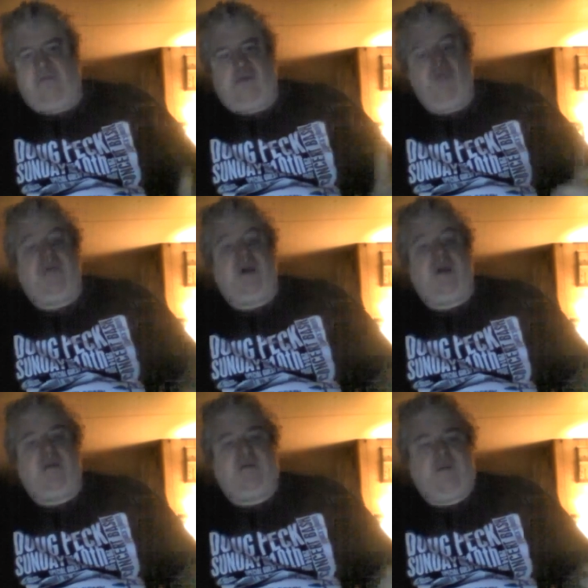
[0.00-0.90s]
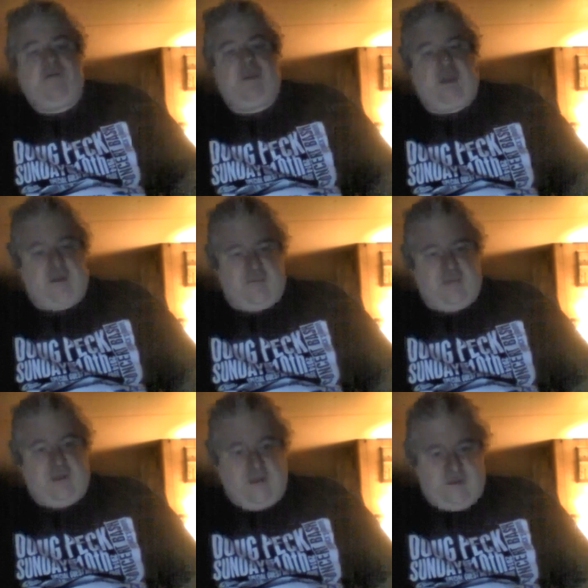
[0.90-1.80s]
2015 has
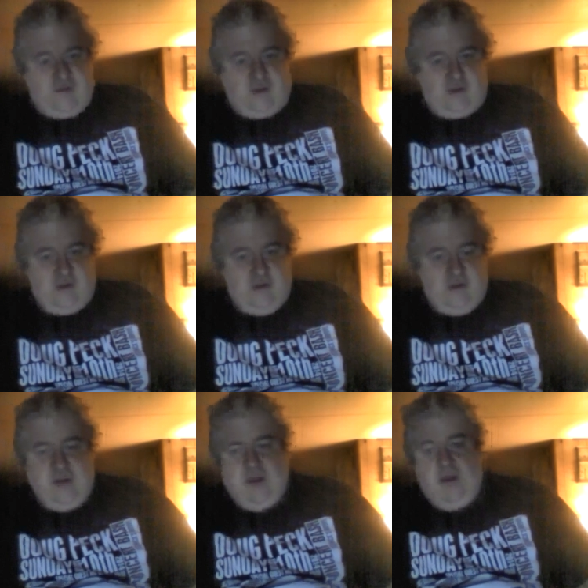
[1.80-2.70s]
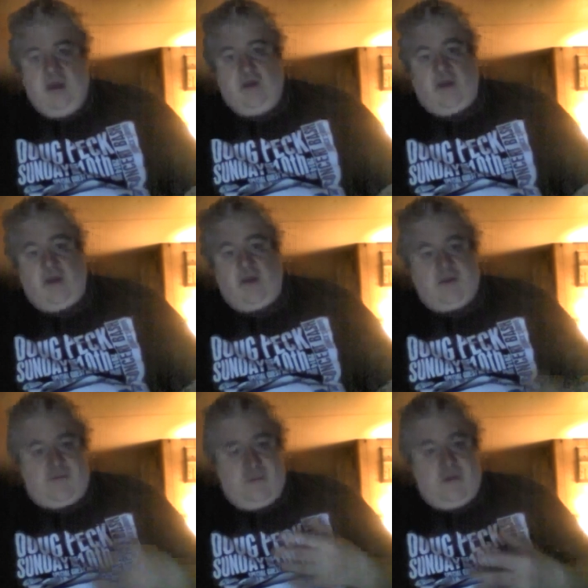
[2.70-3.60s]
been this year. Not
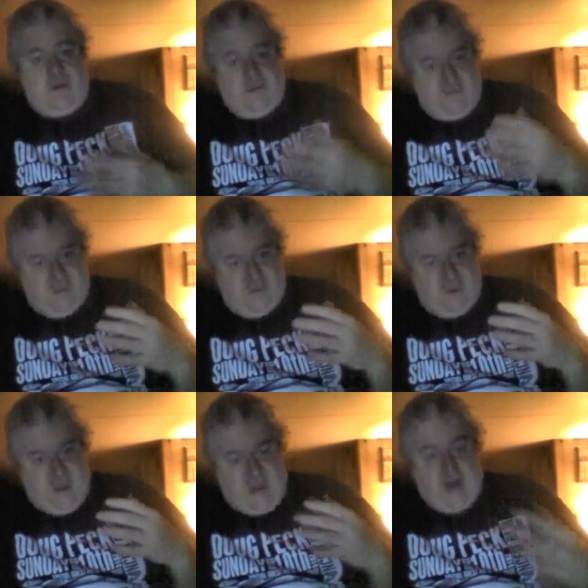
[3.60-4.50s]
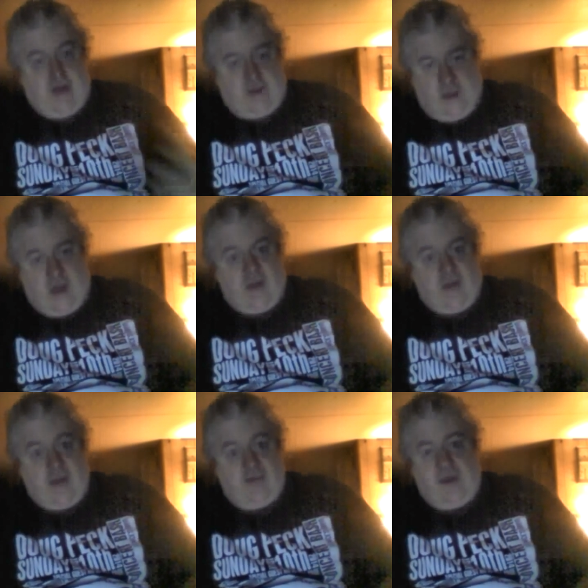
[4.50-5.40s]
just for me, but for a lot of
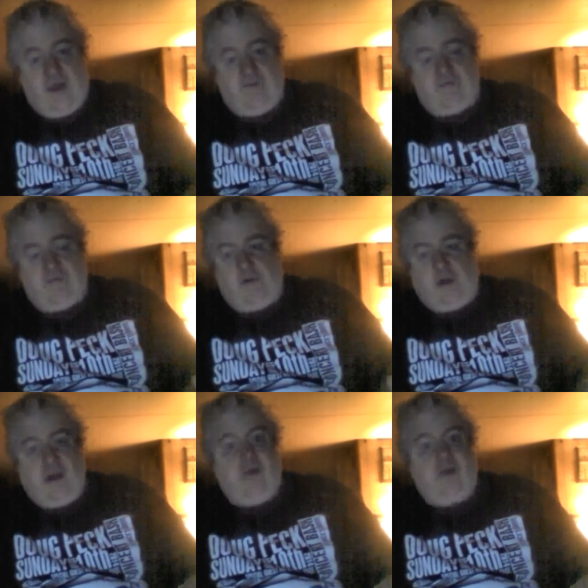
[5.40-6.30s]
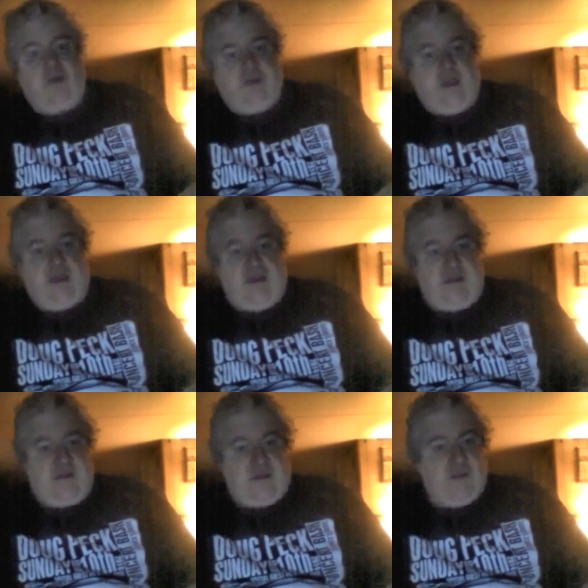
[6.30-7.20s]
people. I haven't heard anyone say
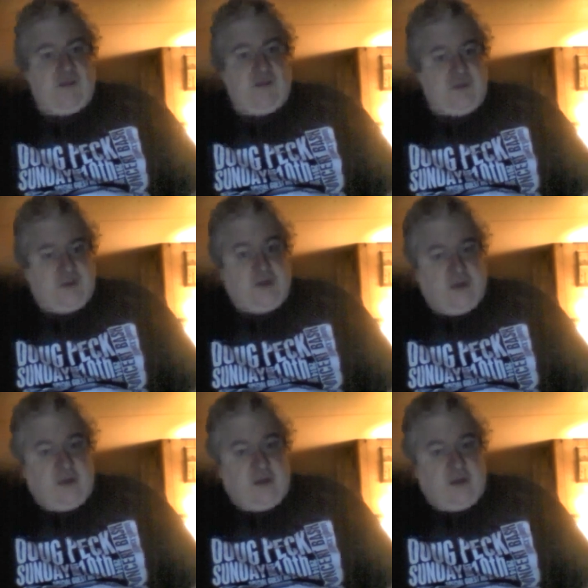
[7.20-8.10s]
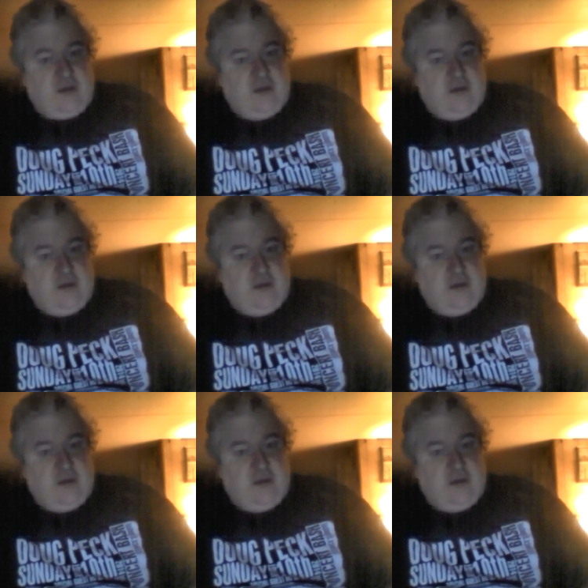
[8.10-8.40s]
that this was a good year.